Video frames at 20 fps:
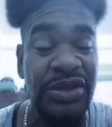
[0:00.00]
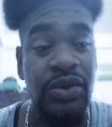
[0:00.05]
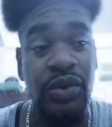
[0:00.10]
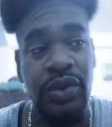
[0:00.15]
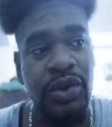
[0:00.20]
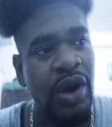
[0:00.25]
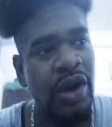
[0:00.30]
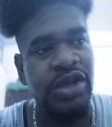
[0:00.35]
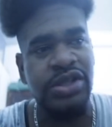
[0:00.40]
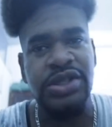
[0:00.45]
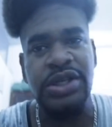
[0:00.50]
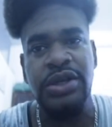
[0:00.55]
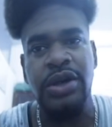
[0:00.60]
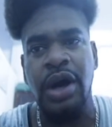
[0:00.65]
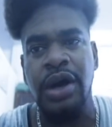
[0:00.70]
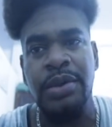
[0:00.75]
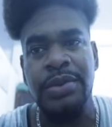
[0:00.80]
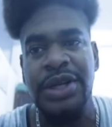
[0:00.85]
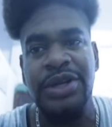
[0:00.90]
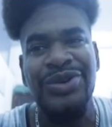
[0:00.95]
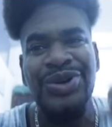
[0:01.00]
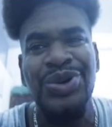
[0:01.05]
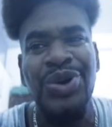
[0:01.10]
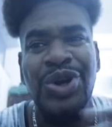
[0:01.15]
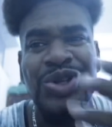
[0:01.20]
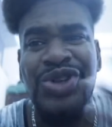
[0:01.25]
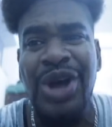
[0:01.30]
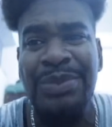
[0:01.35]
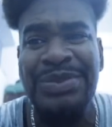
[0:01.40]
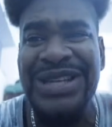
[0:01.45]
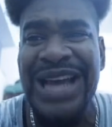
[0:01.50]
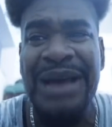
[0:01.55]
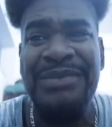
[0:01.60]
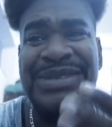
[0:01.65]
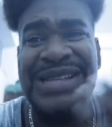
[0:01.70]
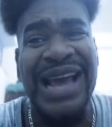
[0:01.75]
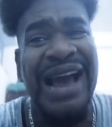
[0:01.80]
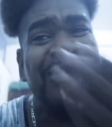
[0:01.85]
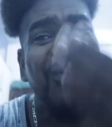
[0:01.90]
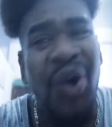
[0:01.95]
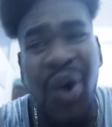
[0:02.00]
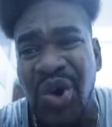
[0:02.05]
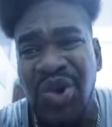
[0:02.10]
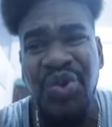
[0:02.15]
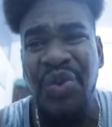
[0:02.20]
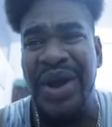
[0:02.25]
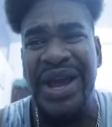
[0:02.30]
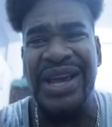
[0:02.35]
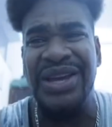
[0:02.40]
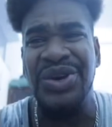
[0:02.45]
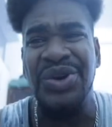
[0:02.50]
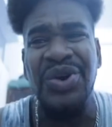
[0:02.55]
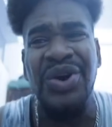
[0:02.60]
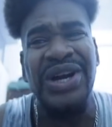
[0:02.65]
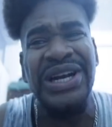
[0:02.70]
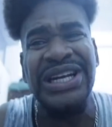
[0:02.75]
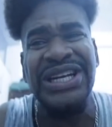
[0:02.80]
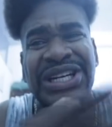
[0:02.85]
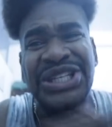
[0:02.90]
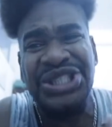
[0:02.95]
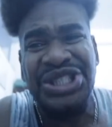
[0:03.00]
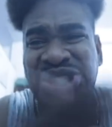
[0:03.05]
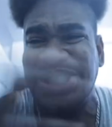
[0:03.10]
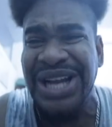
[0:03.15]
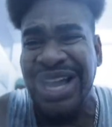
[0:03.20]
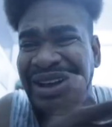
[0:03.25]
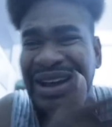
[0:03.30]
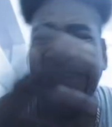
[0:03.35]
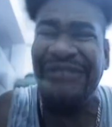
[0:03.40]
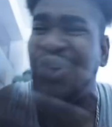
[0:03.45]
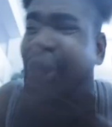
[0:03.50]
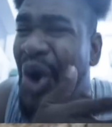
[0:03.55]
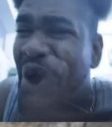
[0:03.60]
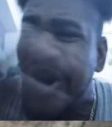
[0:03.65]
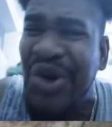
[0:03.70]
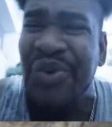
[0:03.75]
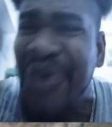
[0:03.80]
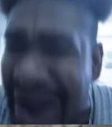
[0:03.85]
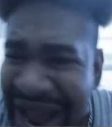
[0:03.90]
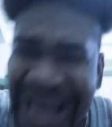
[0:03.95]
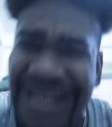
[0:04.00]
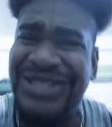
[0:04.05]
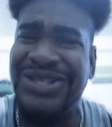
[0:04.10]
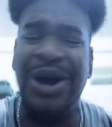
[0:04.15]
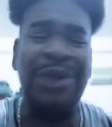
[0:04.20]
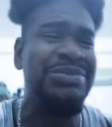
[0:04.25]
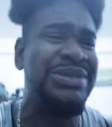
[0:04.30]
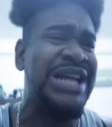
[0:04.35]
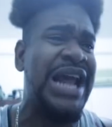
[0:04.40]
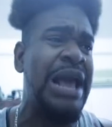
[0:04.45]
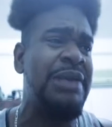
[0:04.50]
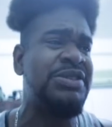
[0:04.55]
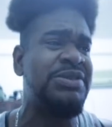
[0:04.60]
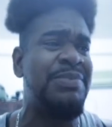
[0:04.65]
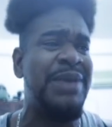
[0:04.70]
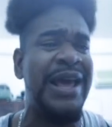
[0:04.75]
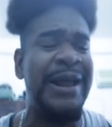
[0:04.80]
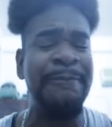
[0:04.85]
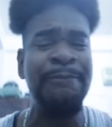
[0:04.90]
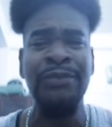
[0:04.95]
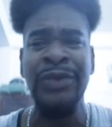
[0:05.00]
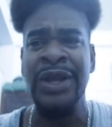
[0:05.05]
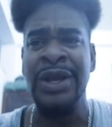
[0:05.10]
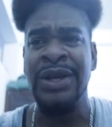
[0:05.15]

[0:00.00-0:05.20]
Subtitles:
Who knows? The dog, you know, sometimes they have own way. You know, they have own way sometimes, man.